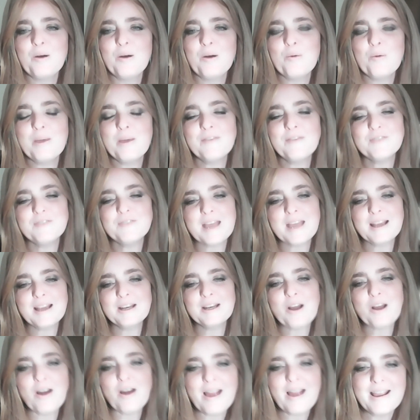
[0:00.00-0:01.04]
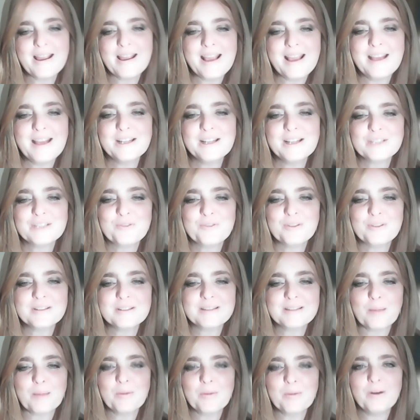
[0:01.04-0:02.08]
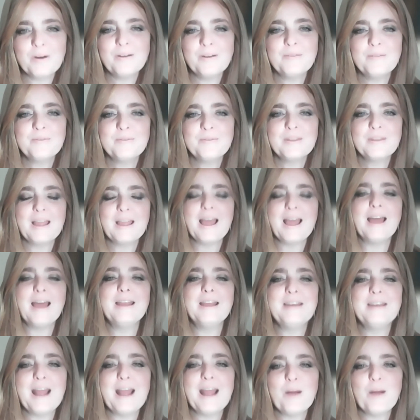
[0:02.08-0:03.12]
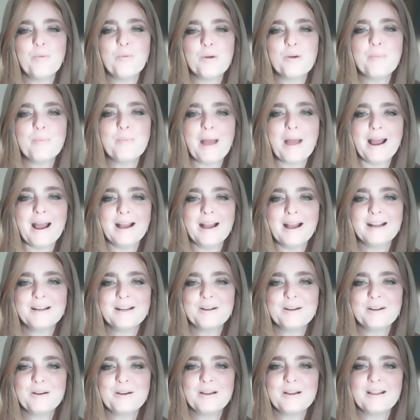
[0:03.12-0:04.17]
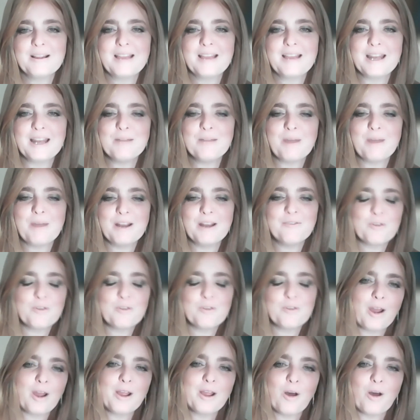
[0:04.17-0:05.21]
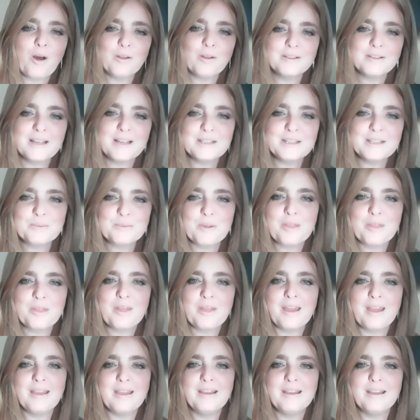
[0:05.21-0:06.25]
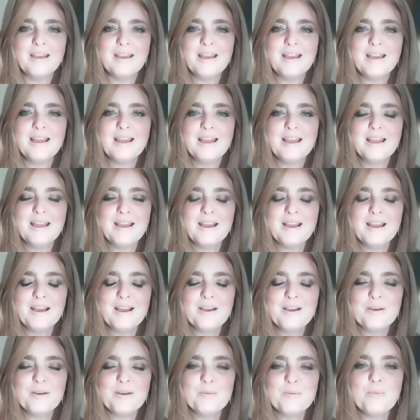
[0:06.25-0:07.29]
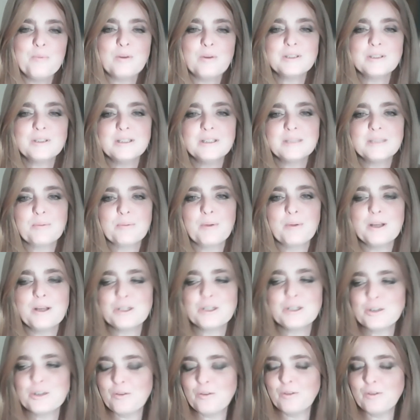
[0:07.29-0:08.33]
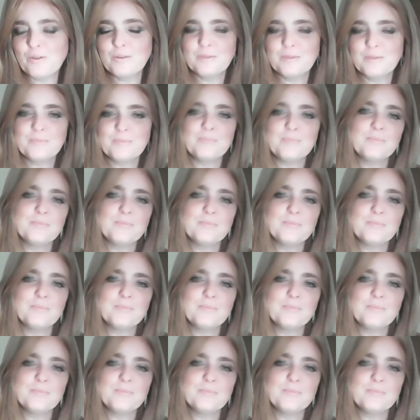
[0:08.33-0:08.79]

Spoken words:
We've taken a hiatus for the summer, and now we're back, getting ready for the high holidays with the most inspirational